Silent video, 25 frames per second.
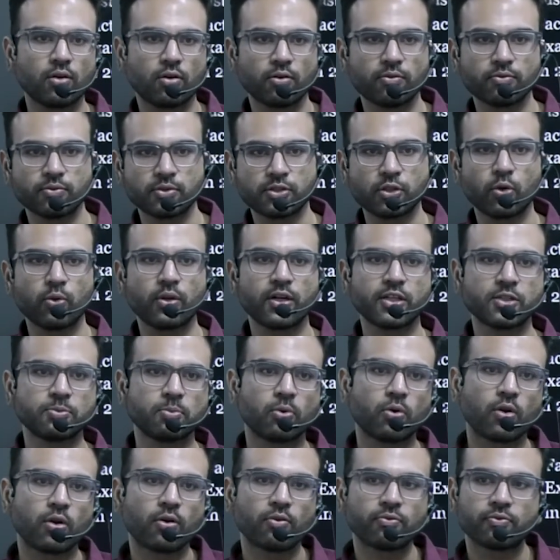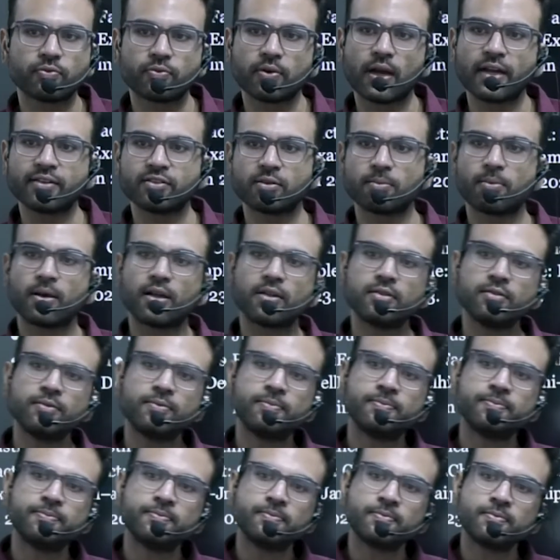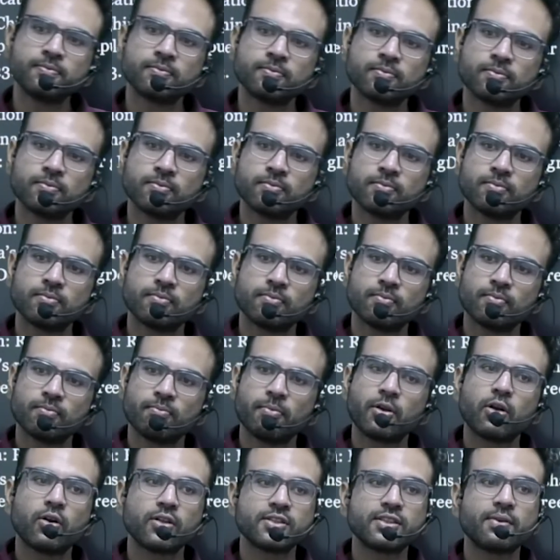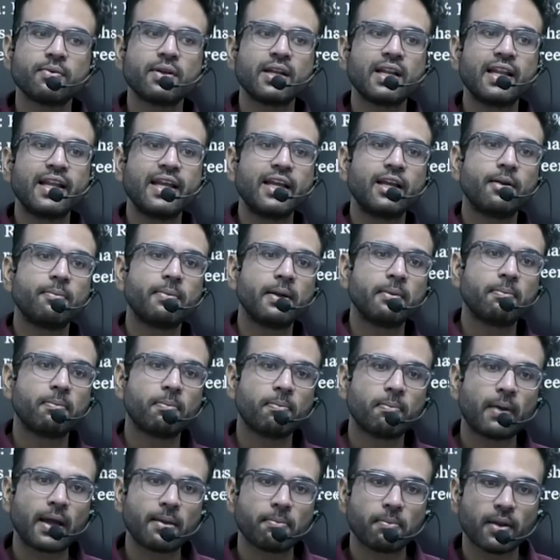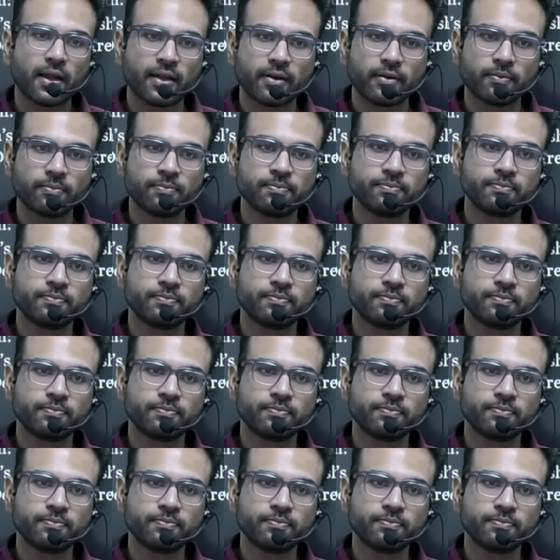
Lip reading: of sewerage board of Hyderabad, because they were laying a pipeline.